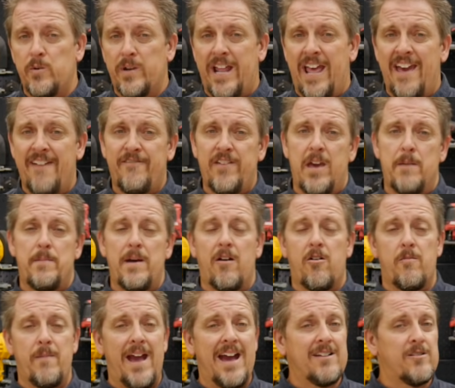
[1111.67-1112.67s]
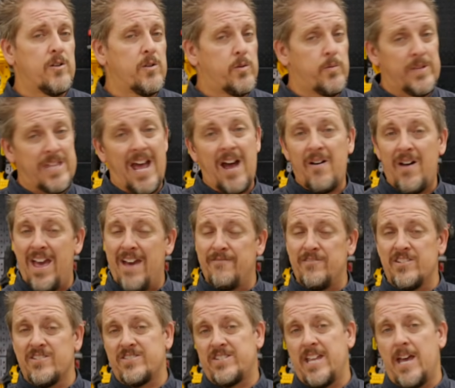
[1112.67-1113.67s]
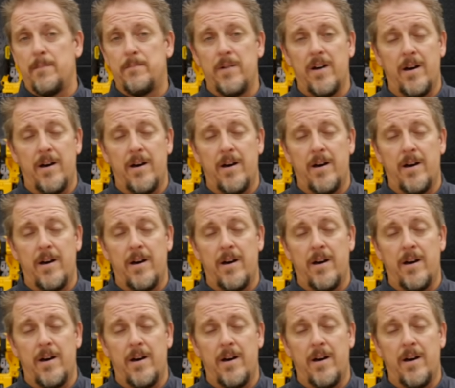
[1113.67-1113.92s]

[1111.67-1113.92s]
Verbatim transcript: and a half amp hour batteries without having to step